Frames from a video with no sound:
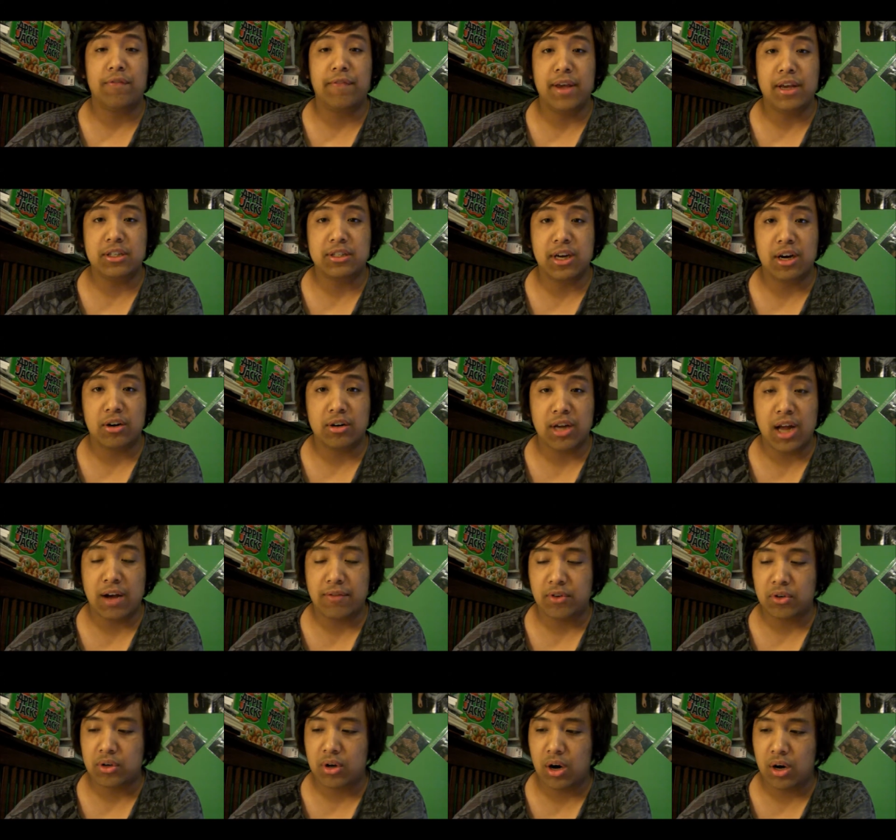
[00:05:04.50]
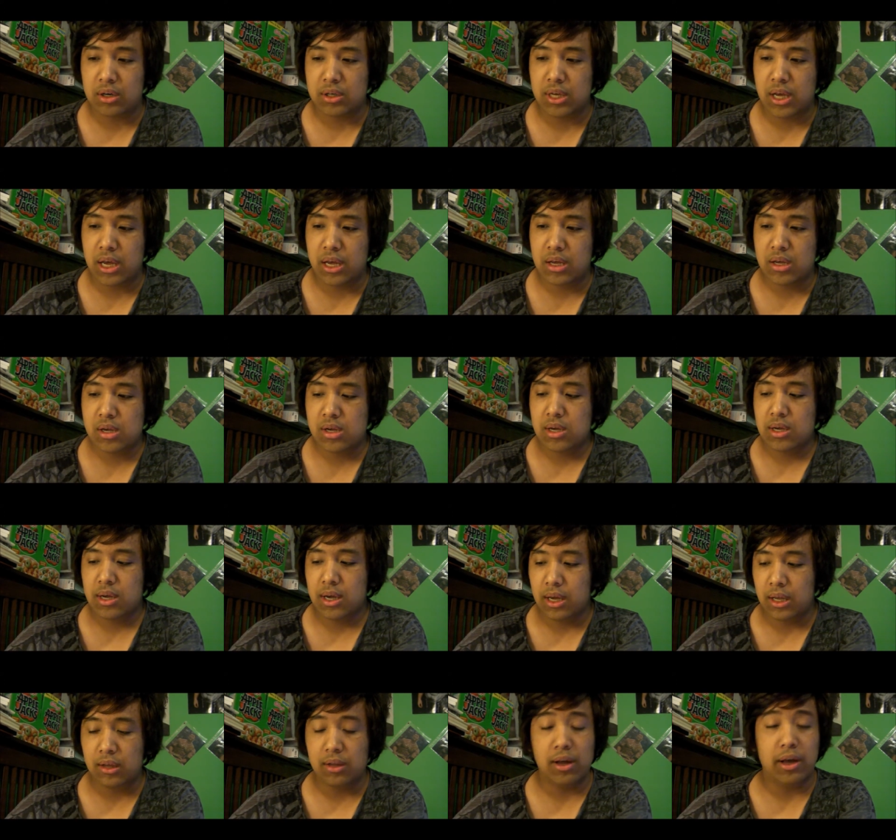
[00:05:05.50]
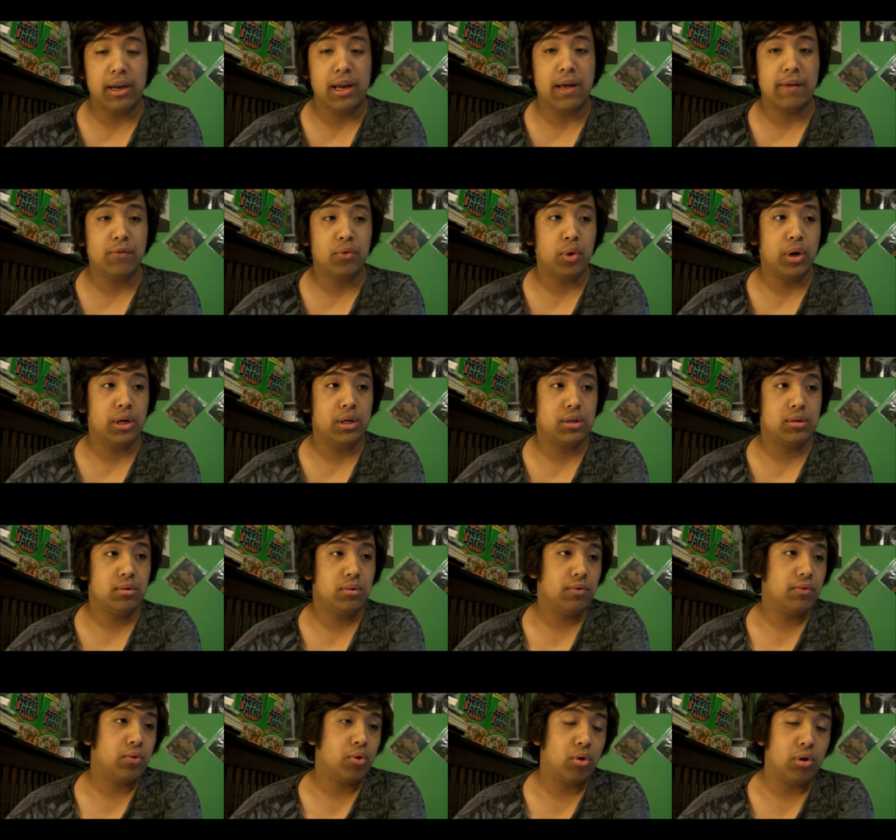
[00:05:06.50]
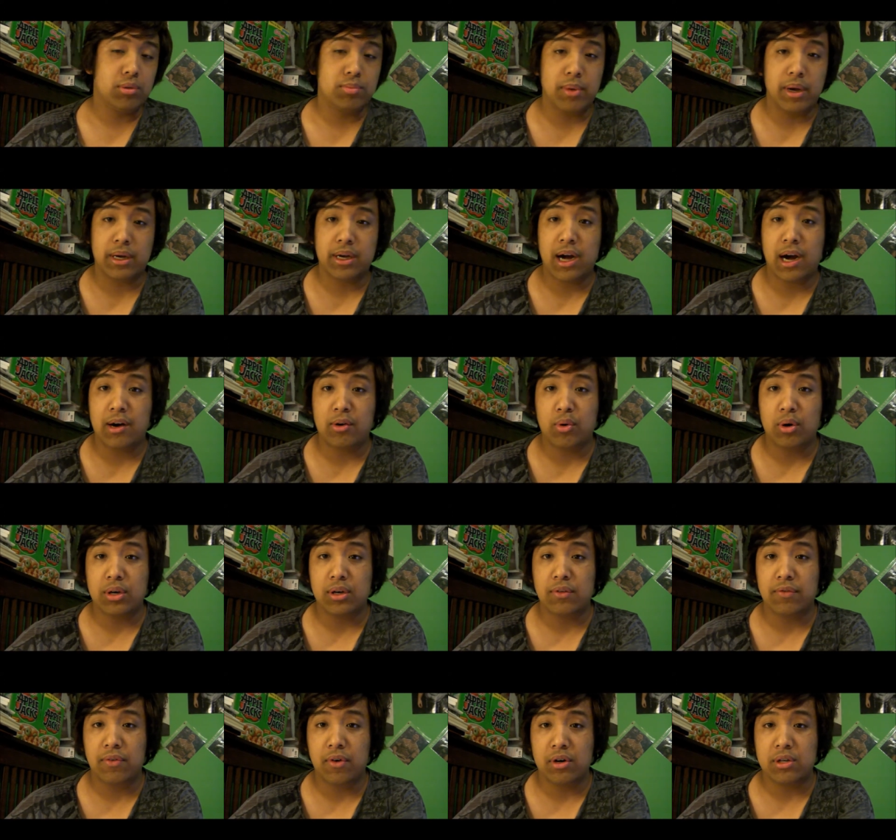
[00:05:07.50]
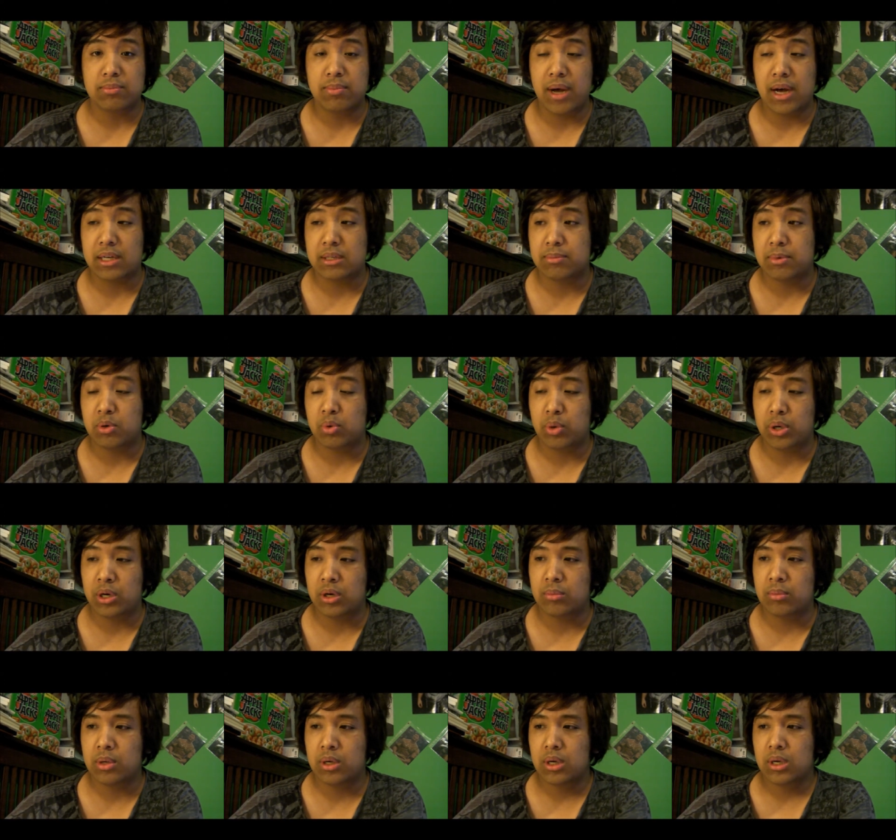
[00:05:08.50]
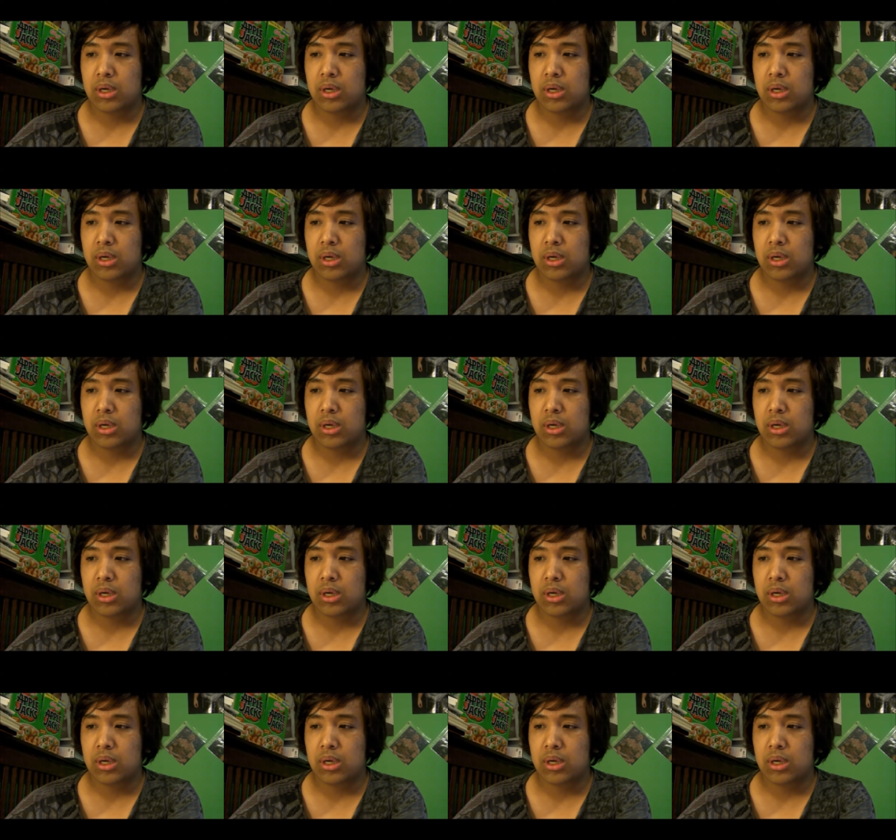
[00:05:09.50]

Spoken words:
Feijão Cavalcante in light heavyweight. Of course, Mike Kyle won the first match between them.